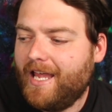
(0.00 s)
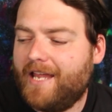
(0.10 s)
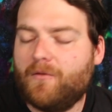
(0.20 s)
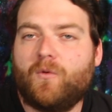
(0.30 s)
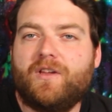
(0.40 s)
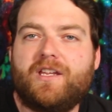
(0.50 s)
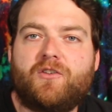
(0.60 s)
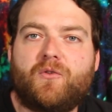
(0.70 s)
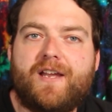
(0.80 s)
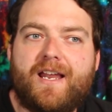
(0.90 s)
it really
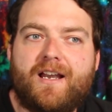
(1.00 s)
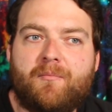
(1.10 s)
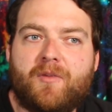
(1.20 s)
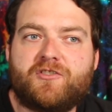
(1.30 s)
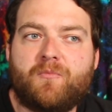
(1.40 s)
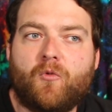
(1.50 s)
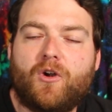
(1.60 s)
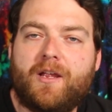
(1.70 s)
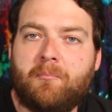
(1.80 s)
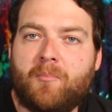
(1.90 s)
created a much
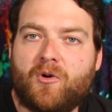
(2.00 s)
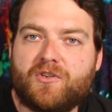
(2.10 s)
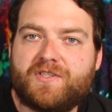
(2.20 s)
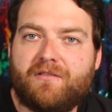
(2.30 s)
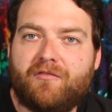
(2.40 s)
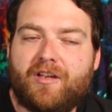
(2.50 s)
more immersive